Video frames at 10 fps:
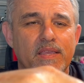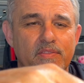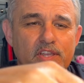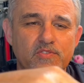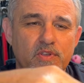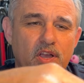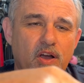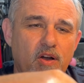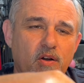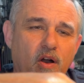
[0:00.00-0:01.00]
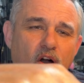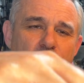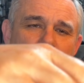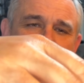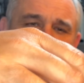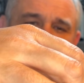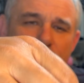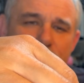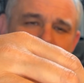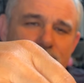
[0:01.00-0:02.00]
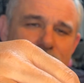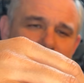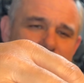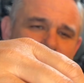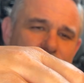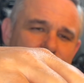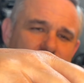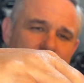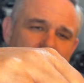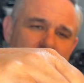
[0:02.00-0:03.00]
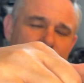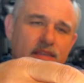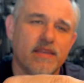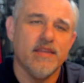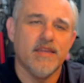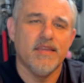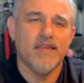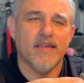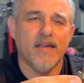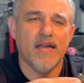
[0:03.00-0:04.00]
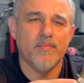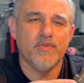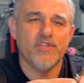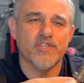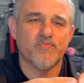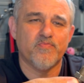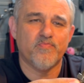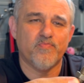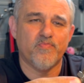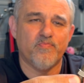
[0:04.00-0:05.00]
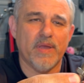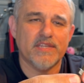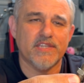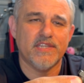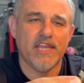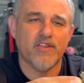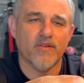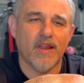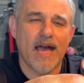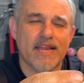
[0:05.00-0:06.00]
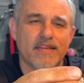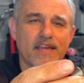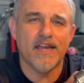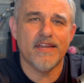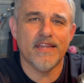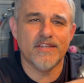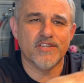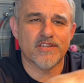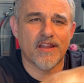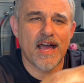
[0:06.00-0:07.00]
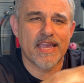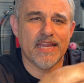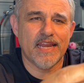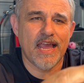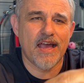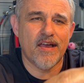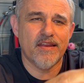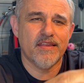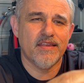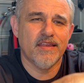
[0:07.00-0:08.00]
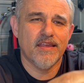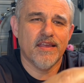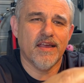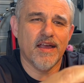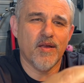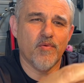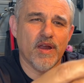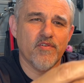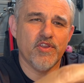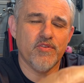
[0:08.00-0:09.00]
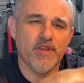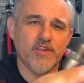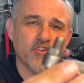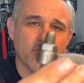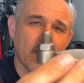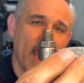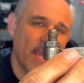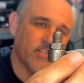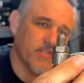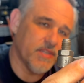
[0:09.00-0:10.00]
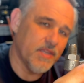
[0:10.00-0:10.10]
these will go all the way through, and then you just basically take your lock nut and just lock it down wherever you need your lash.